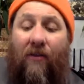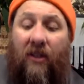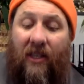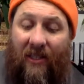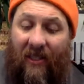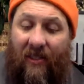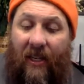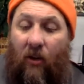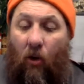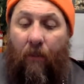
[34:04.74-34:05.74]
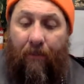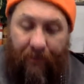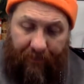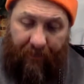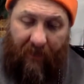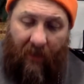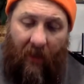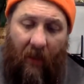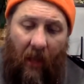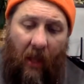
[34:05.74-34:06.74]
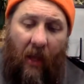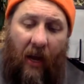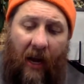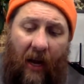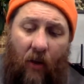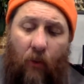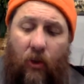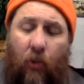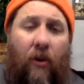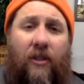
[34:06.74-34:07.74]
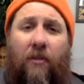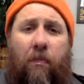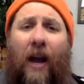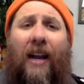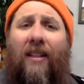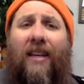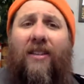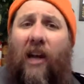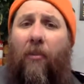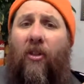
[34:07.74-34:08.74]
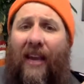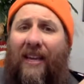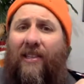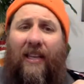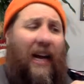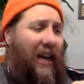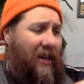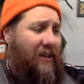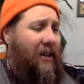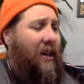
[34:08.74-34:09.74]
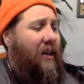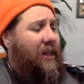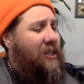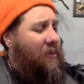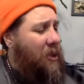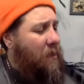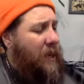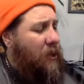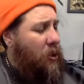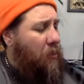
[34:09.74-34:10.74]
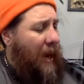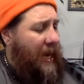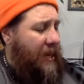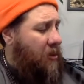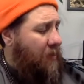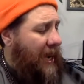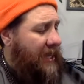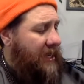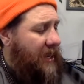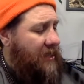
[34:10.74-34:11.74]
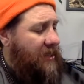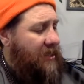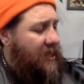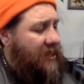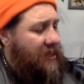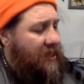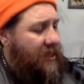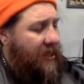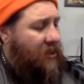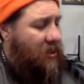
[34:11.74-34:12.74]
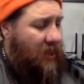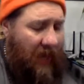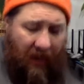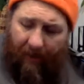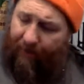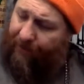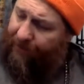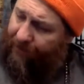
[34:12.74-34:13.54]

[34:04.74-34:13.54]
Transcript: I released a single, which was kind of like a double A-side. It's something the Beatles pioneered back in 1966. I